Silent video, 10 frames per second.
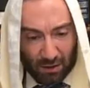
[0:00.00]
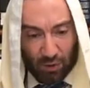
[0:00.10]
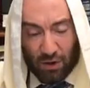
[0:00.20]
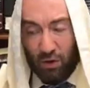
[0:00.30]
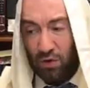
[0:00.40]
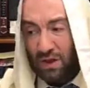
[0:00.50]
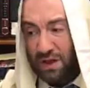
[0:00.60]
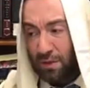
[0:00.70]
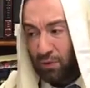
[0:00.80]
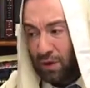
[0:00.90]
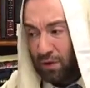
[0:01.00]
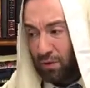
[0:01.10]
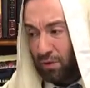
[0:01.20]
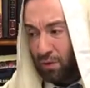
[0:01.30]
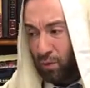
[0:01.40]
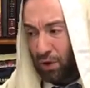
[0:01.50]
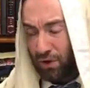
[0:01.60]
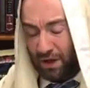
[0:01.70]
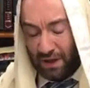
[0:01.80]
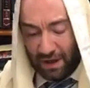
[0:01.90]
We go to sleep, we
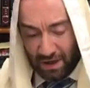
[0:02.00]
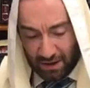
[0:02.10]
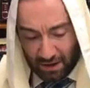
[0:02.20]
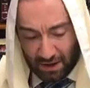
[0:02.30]
worry a lot.